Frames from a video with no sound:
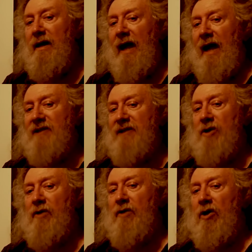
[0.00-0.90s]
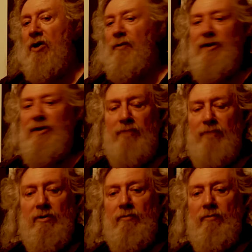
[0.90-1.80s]
And so the earth
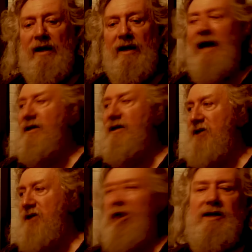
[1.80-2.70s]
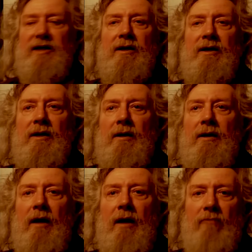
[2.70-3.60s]
really got assaulted
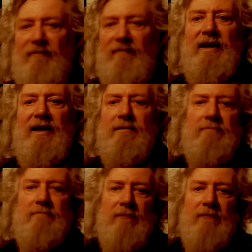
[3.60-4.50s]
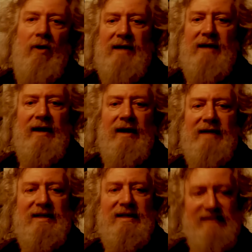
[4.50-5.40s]
roughly, in
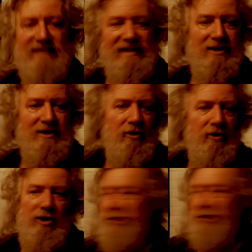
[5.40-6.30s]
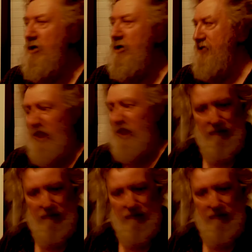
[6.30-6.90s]
1816, 202 years ago.